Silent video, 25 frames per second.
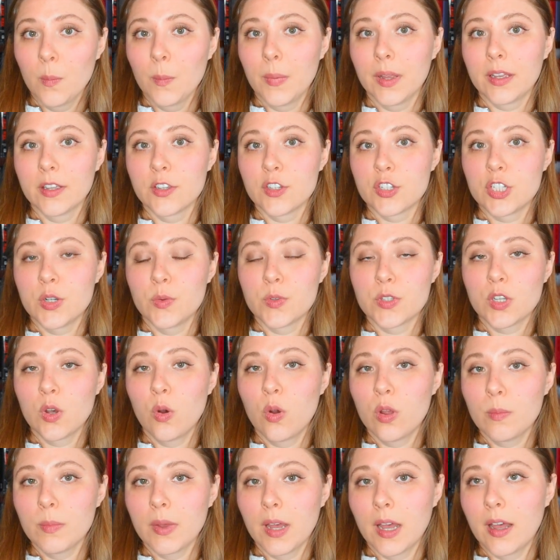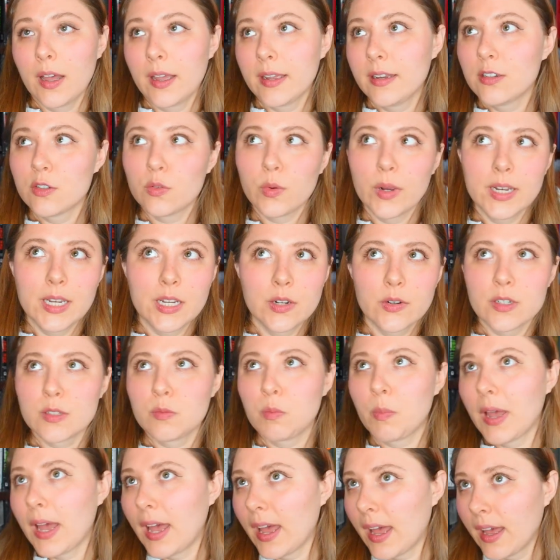because she was going behind Rhaenyra's
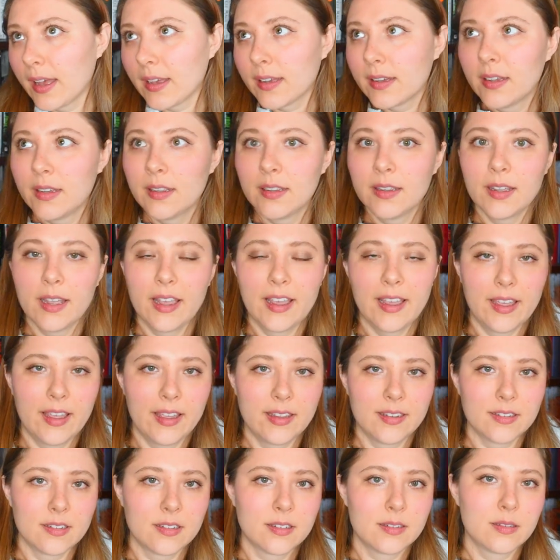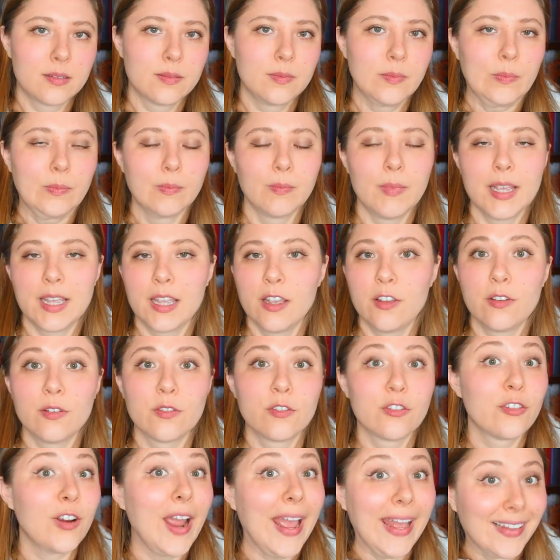back and making
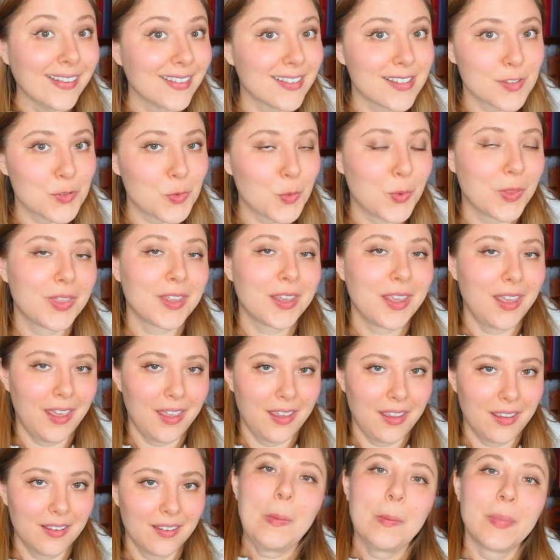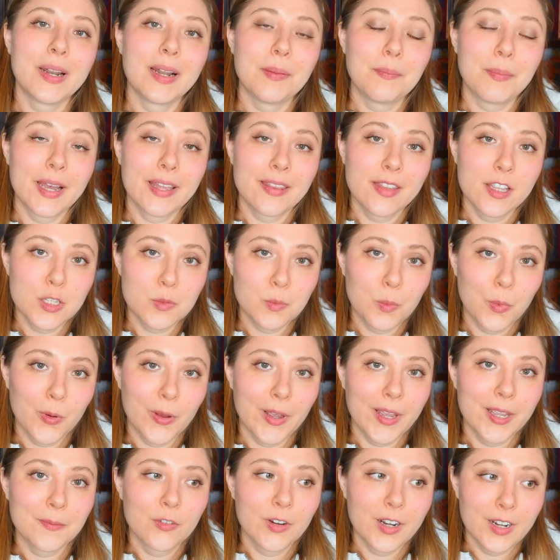friends with the king. But by this
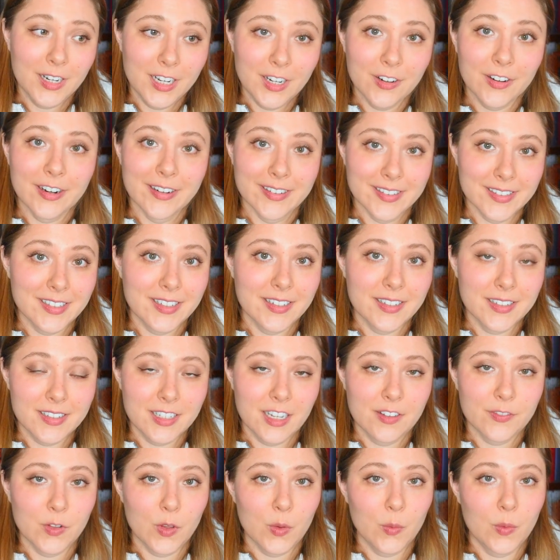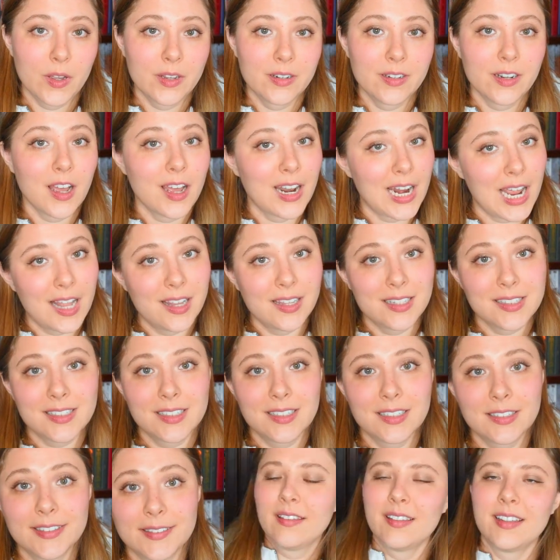point, Rhaenyra is the deceitful one, not
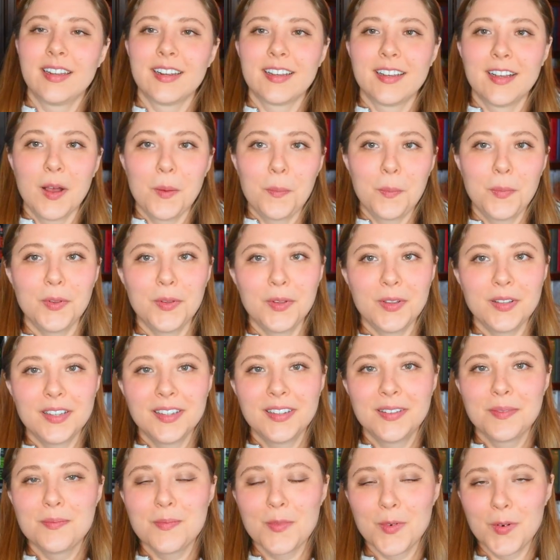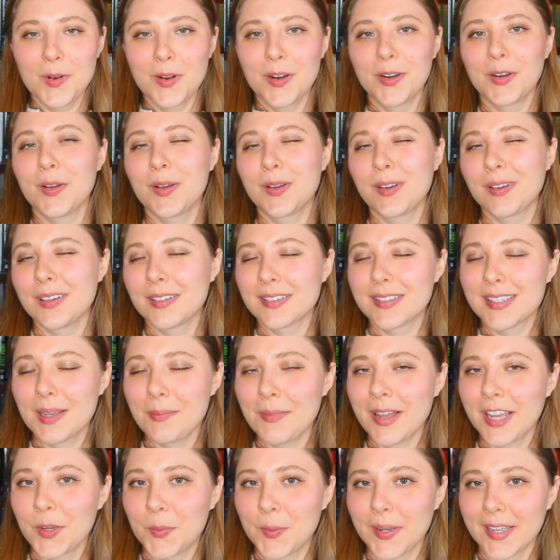Alicent. Then a couple more
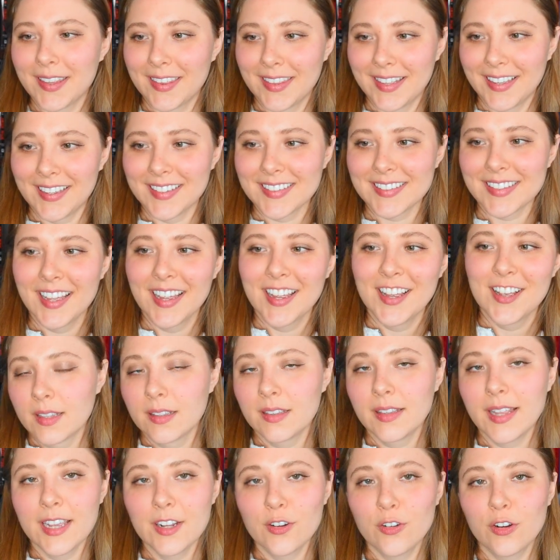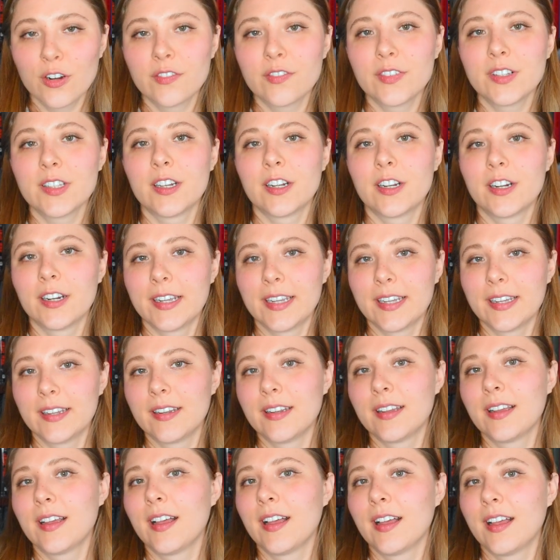semi-quick things. Laenor
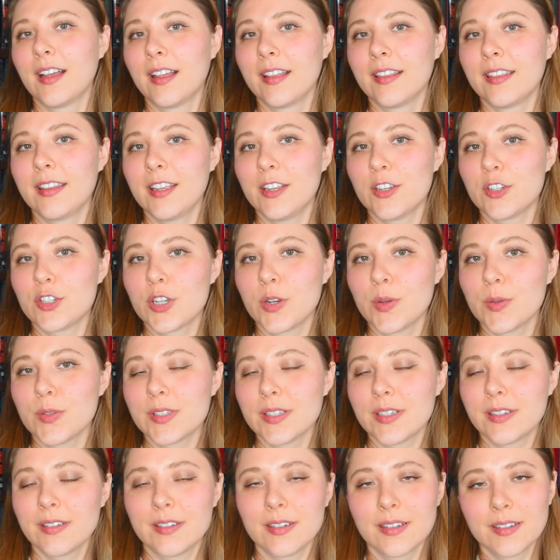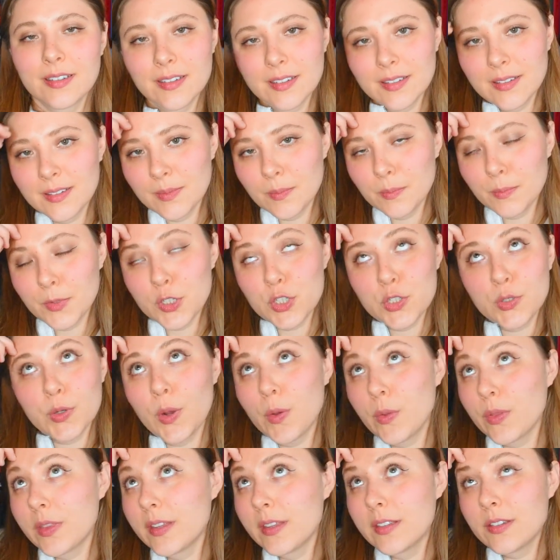Velaryon, the chosen
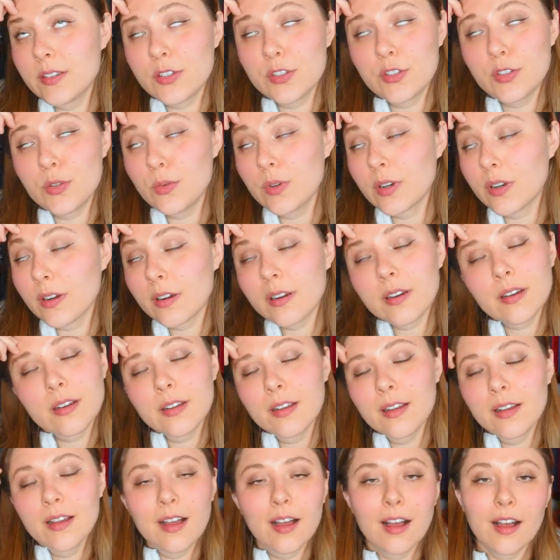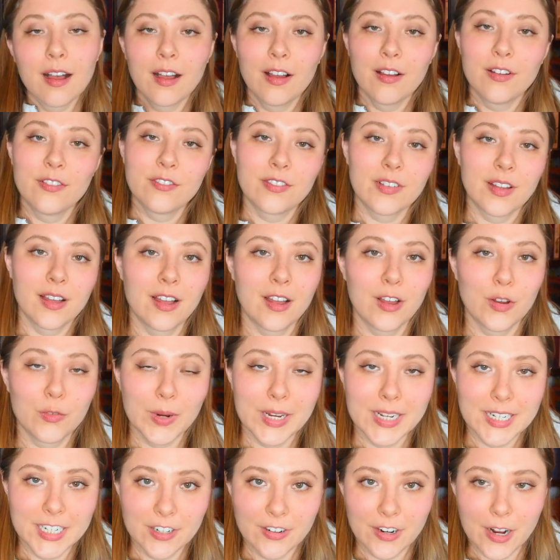betrothed suitor of
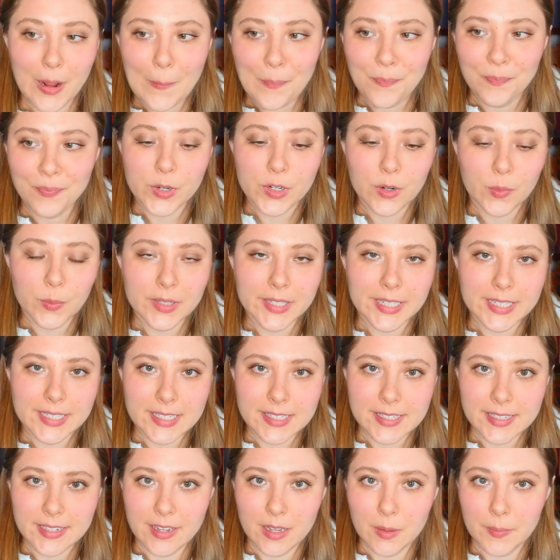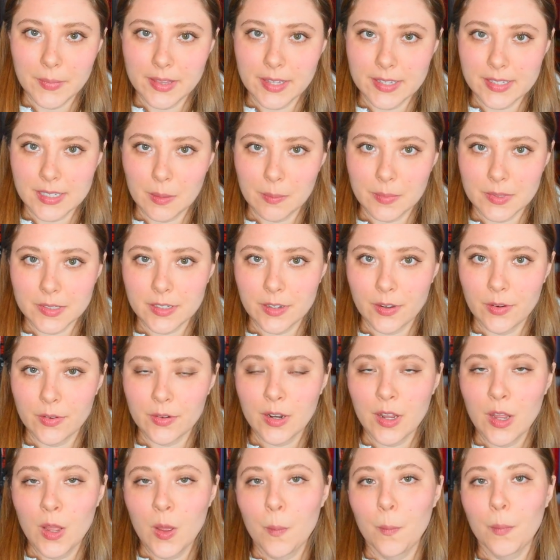Rhaenyra. We don't really get to see him in this
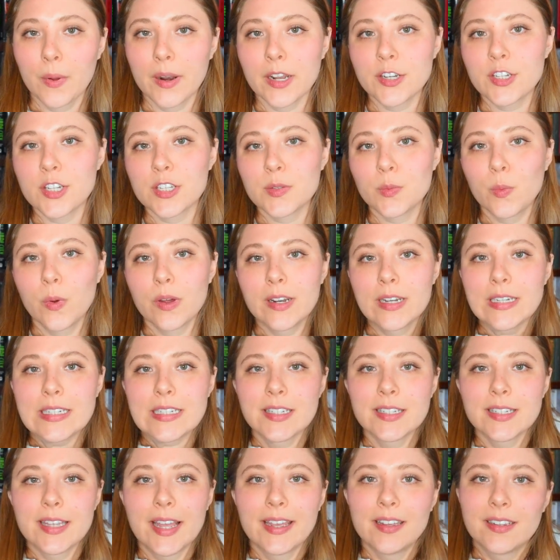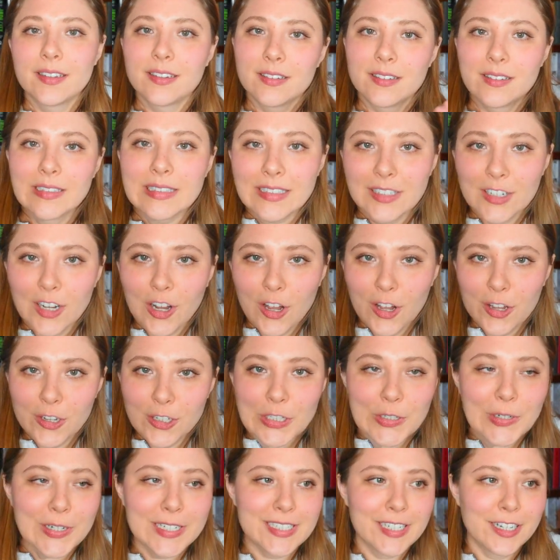episode, but I just wanted to like call
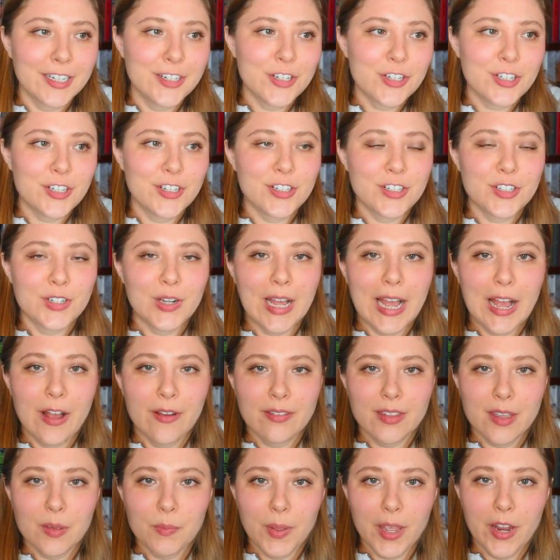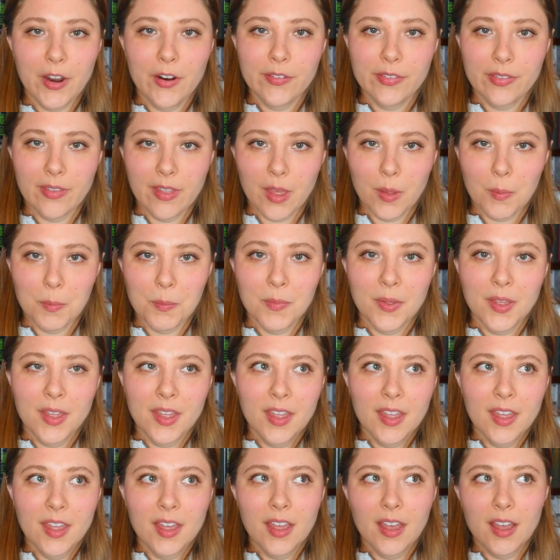your attention to how they paired them,
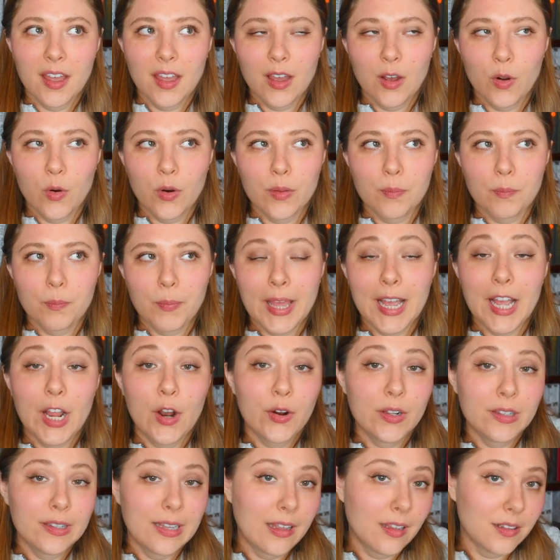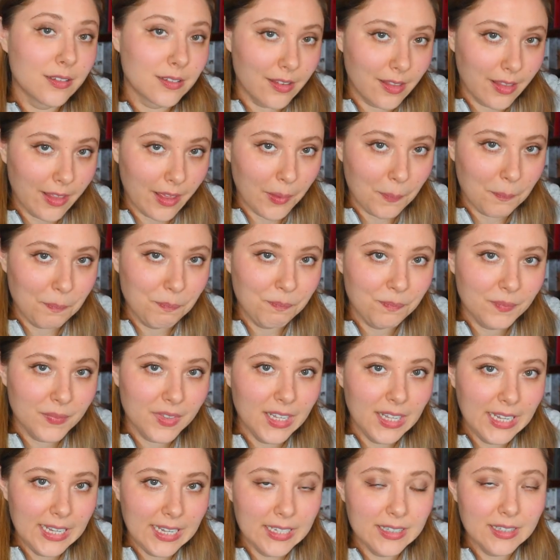or it paralleled them,
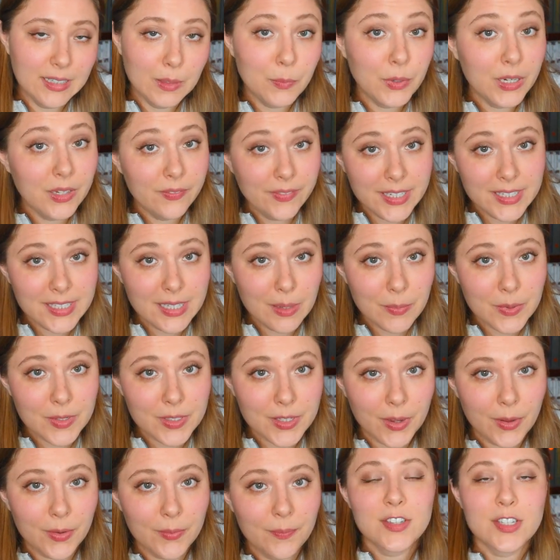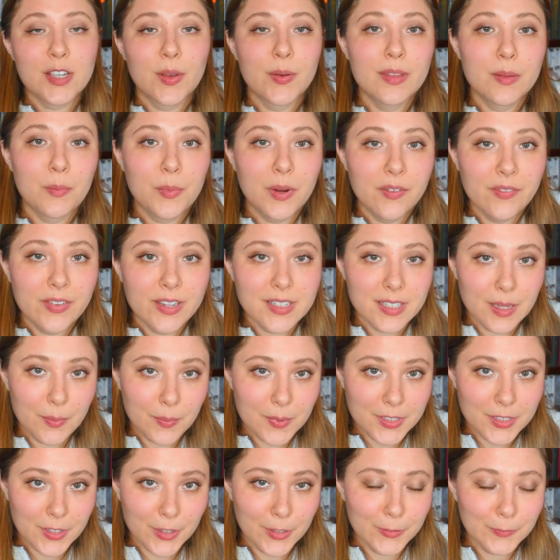in the previous episode. So in the previous
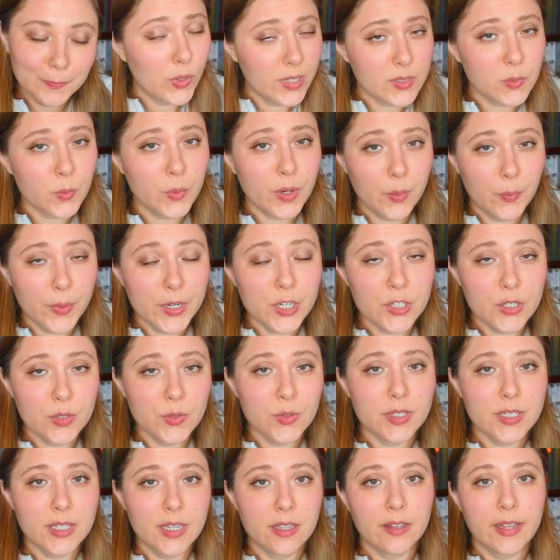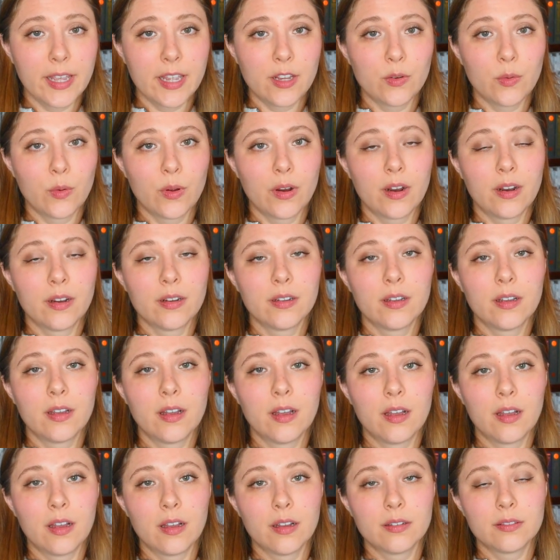episode is where we do see Laenor
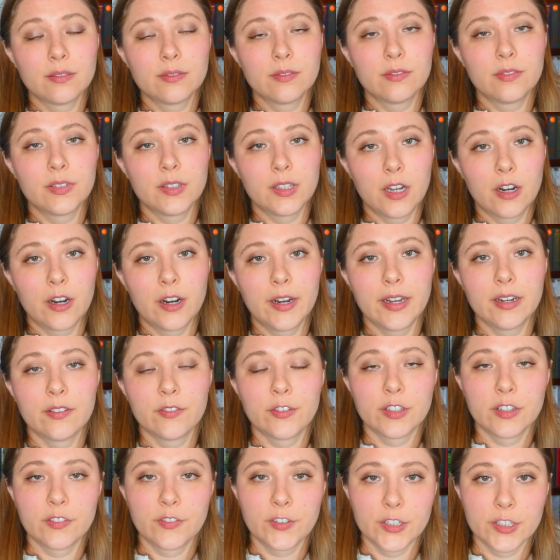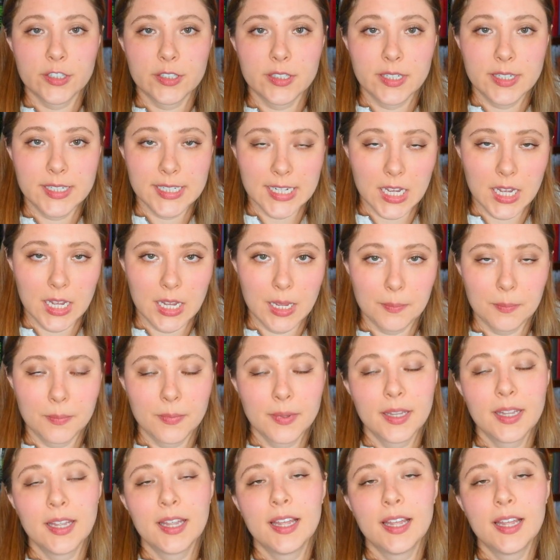Velaryon for the first time.